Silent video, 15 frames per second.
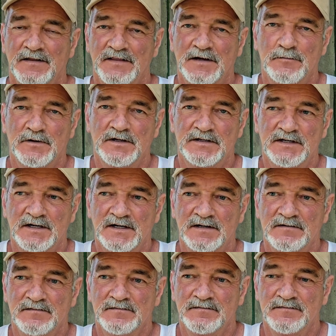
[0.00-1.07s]
that
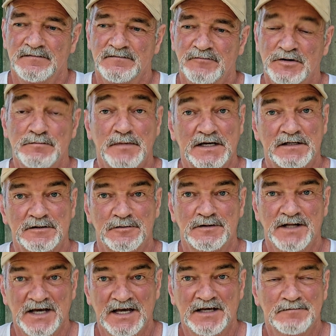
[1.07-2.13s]
would make your
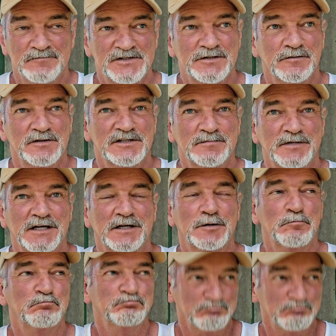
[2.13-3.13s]
day, so to speak.